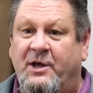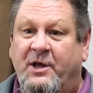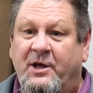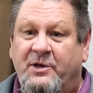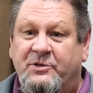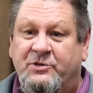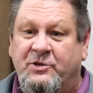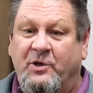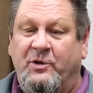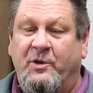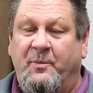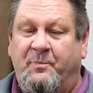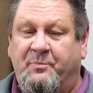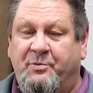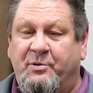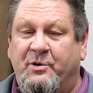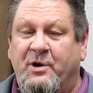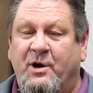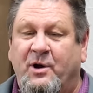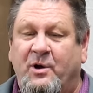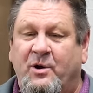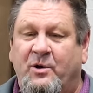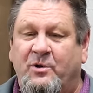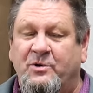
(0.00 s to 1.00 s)
So the
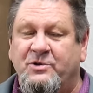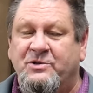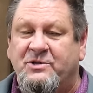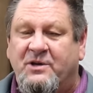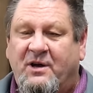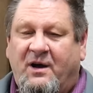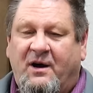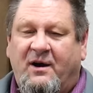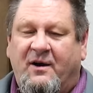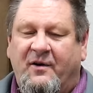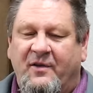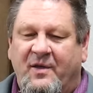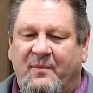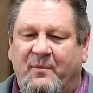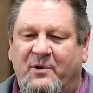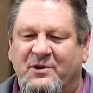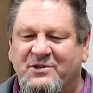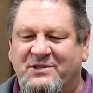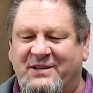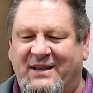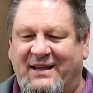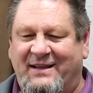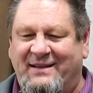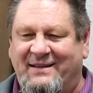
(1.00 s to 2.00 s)
pros are the
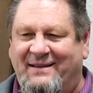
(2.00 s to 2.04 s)
most